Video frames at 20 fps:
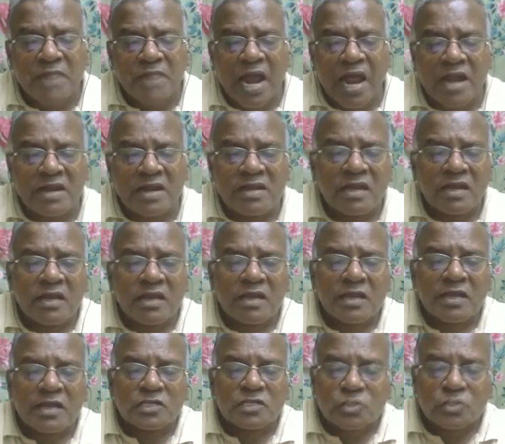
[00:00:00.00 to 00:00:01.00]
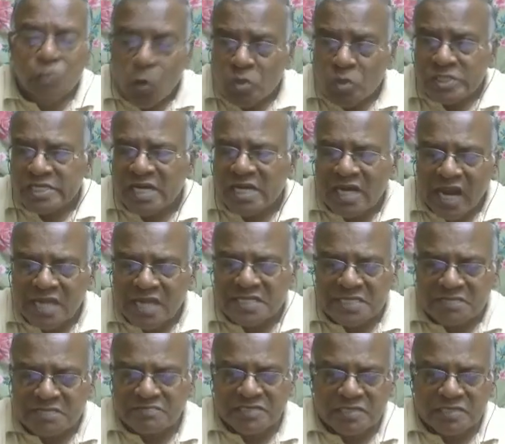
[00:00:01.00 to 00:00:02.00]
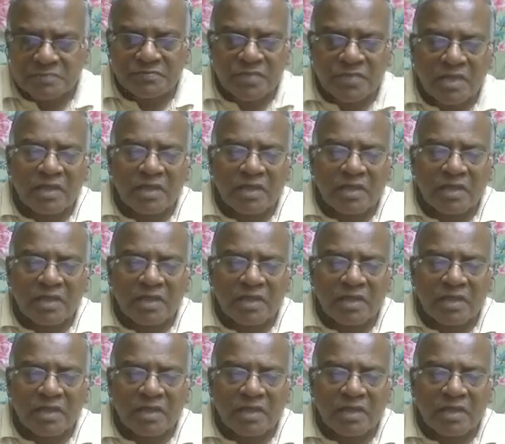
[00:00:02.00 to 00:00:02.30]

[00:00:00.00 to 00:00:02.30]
planning in social activities.